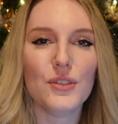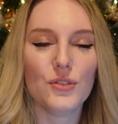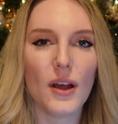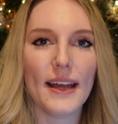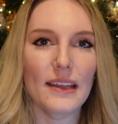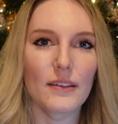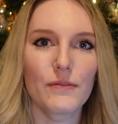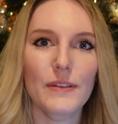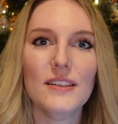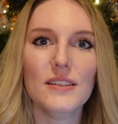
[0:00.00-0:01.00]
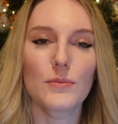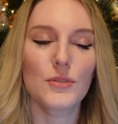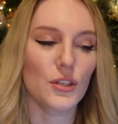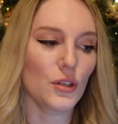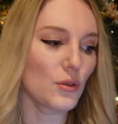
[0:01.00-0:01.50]
to try and convince them
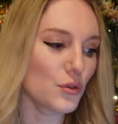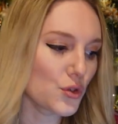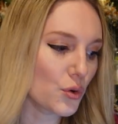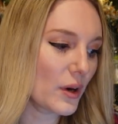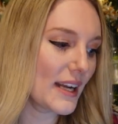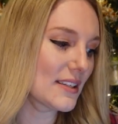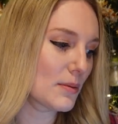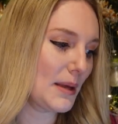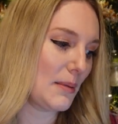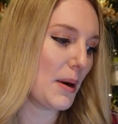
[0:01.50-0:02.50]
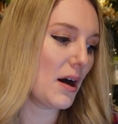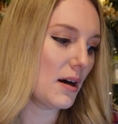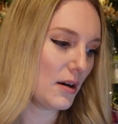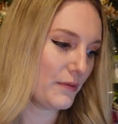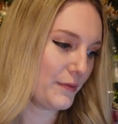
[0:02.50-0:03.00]
to join, to be a
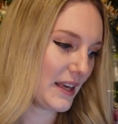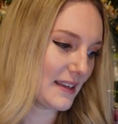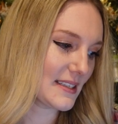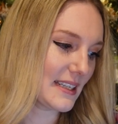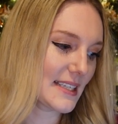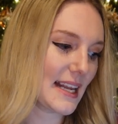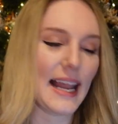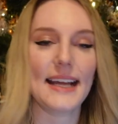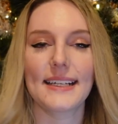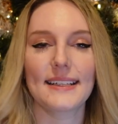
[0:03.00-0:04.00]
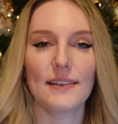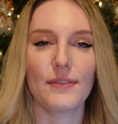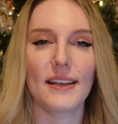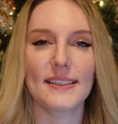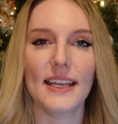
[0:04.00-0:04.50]
part of this intergalactic
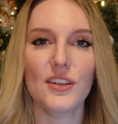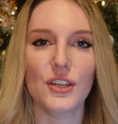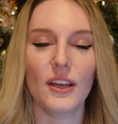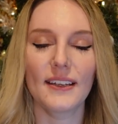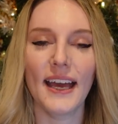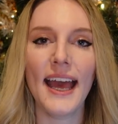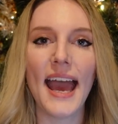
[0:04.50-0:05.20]
civilization.